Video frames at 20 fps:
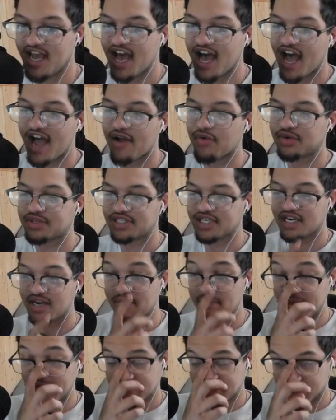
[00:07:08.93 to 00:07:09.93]
I was in a
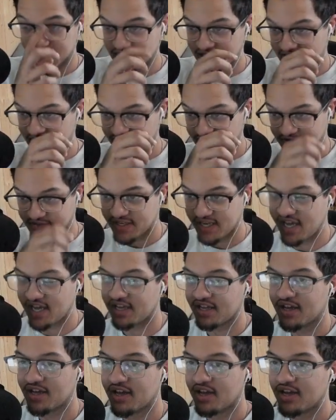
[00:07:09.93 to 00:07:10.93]
mission the other
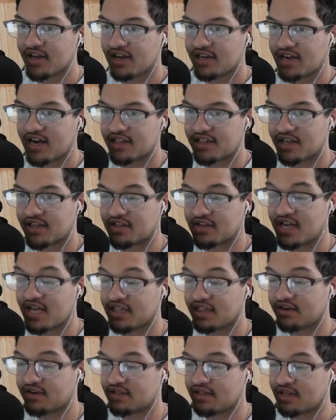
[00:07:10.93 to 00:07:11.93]
day, not the other day,
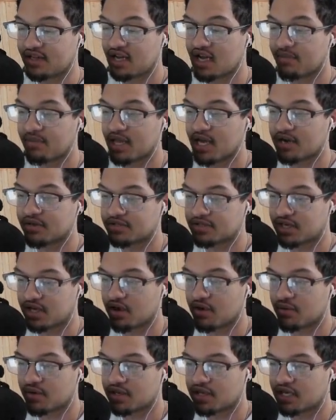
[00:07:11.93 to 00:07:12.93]
literally a couple hours
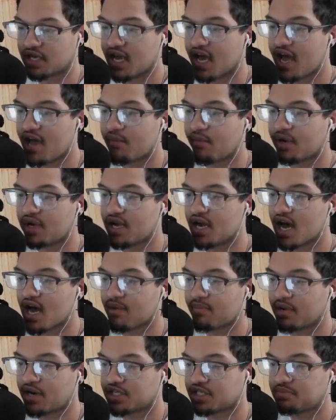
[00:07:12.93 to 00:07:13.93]
ago, where the guy would
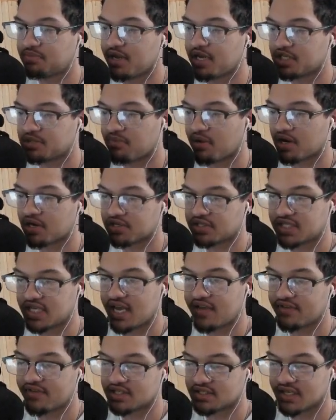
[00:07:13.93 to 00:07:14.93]
not press spacebar to
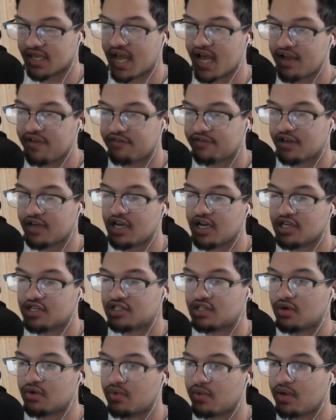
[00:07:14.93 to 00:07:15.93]
save his life.
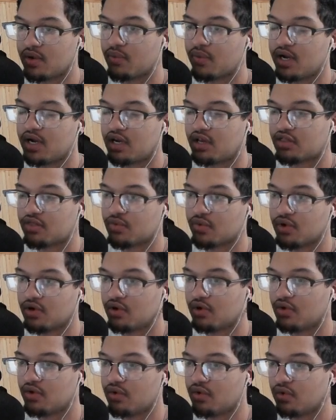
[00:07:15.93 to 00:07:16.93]
So we went
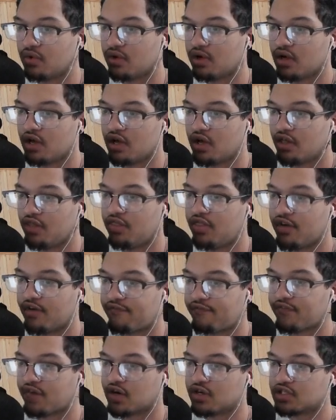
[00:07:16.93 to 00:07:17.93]
through the
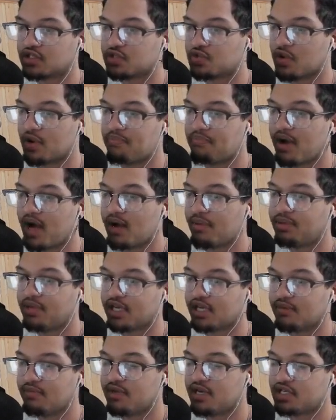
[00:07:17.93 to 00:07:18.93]
first
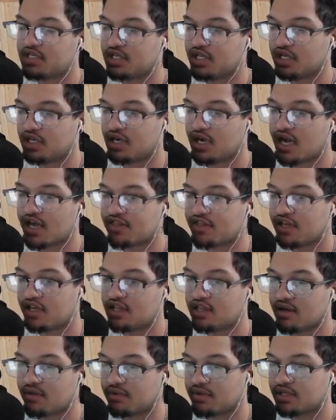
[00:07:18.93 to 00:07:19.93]
Republic mission. I
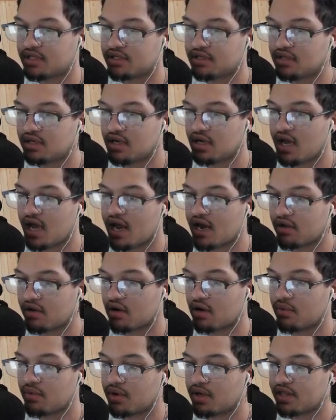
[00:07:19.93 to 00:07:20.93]
think that one, I don't
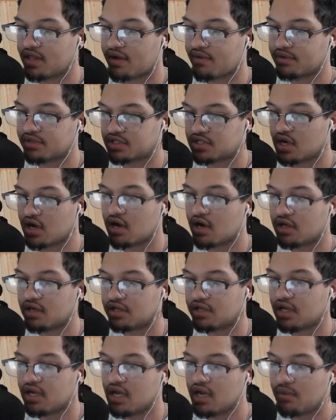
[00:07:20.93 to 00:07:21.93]
know what that one's
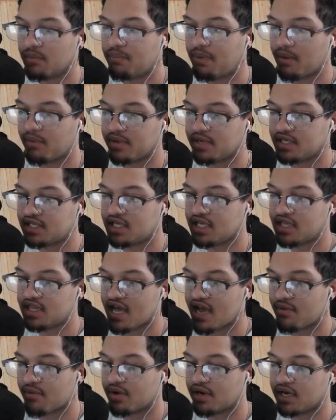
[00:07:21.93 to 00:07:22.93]
called, but we did
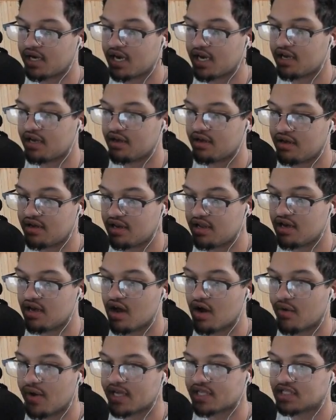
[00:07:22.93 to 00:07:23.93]
that one, and, you
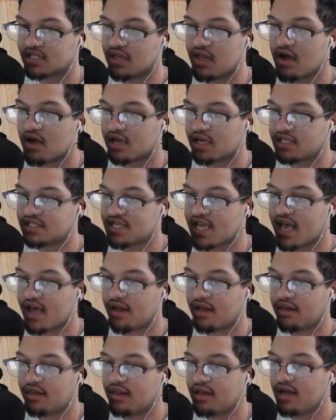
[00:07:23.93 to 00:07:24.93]
know, it's long as
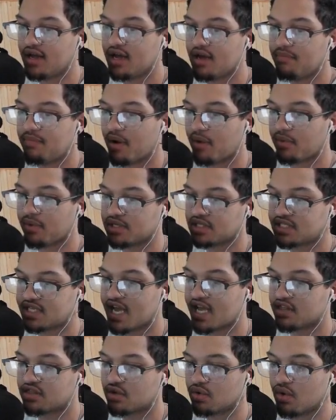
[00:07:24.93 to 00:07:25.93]
hell, but we
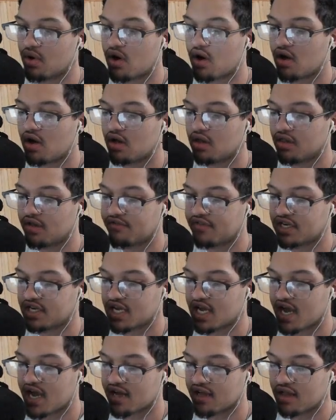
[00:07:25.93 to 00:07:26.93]
sat through all of the
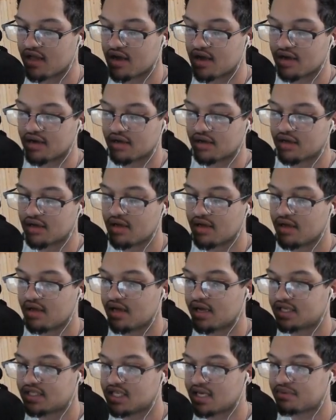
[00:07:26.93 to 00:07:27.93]
dialogue,
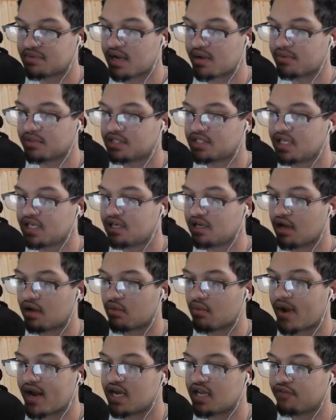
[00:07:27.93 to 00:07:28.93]
except I was sitting
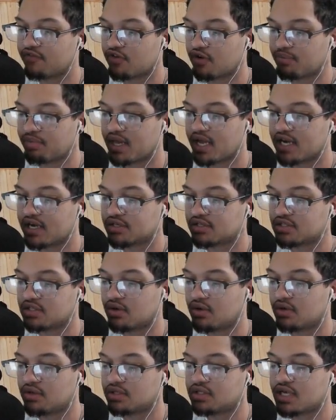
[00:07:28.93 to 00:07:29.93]
on waiting for players the
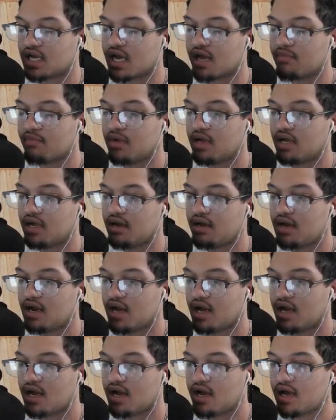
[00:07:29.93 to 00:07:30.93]
whole time.
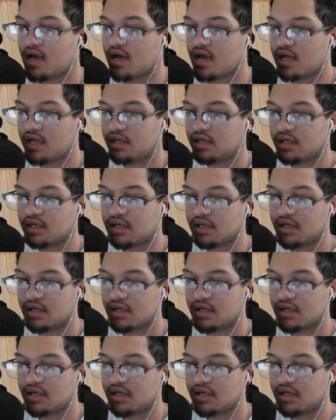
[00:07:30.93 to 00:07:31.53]
Nine!